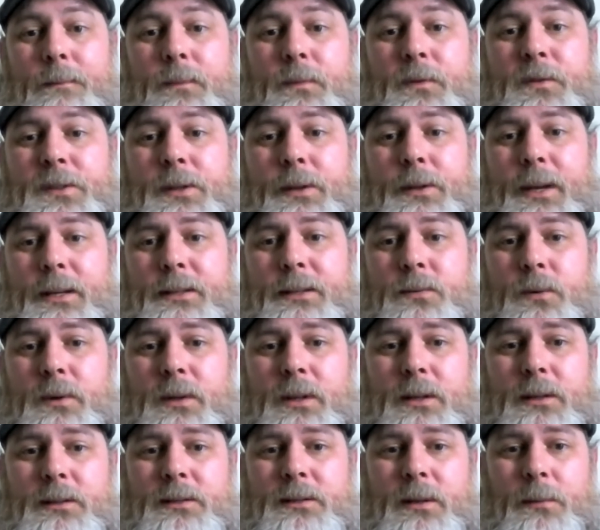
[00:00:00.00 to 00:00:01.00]
So that's
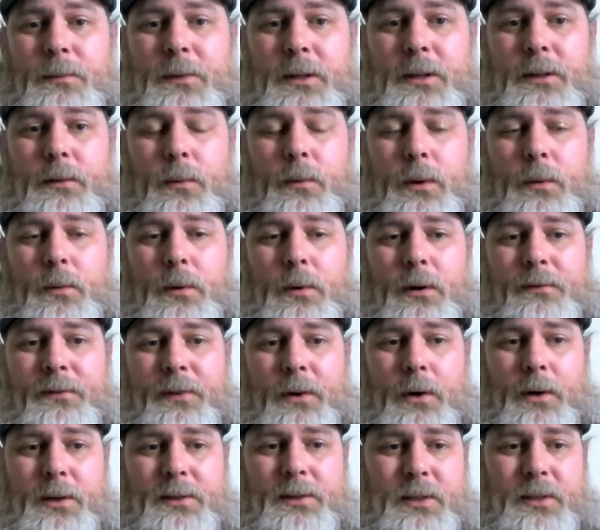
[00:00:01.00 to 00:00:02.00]
really something that we want to
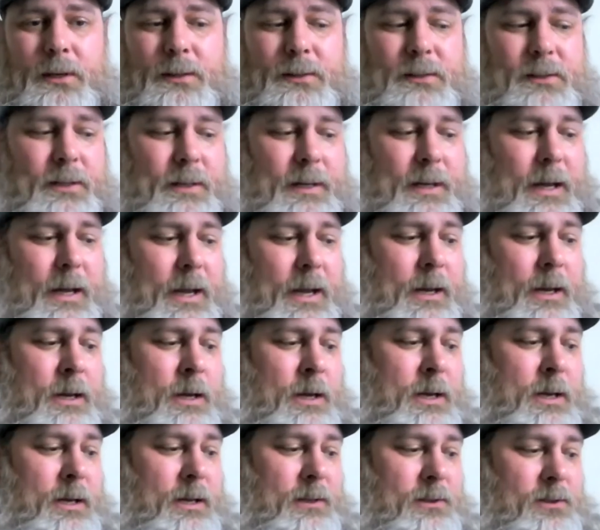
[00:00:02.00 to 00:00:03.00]
focus on today,
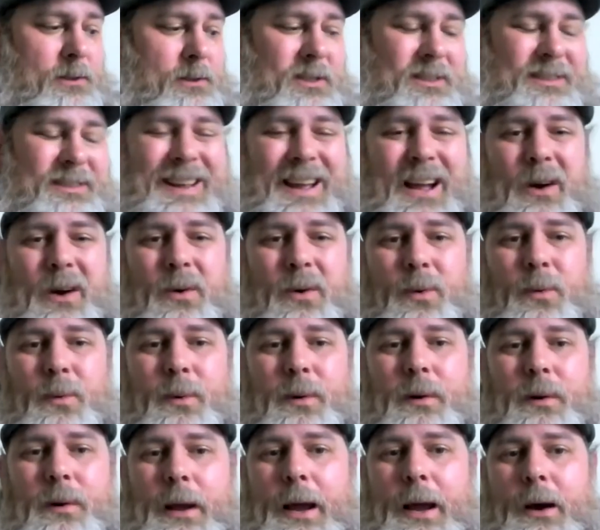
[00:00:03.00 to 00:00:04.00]
is just how
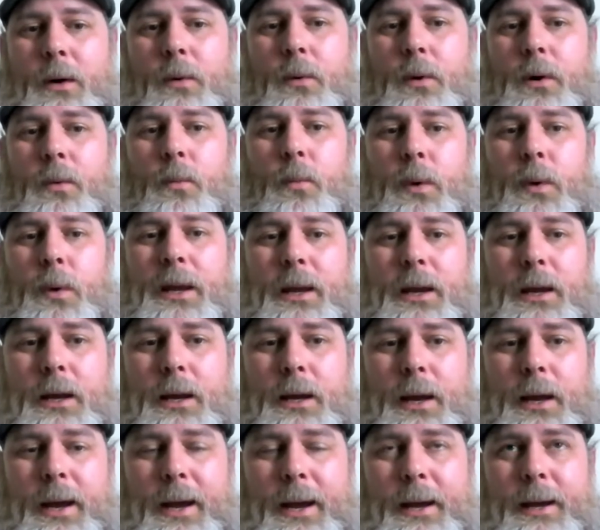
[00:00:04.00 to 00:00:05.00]
are
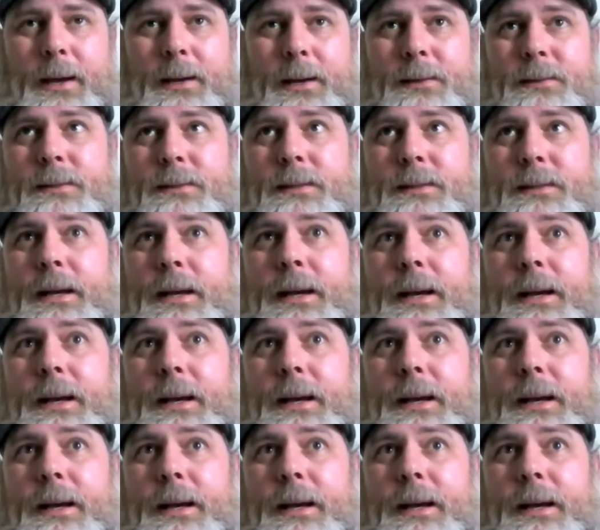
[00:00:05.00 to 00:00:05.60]
we as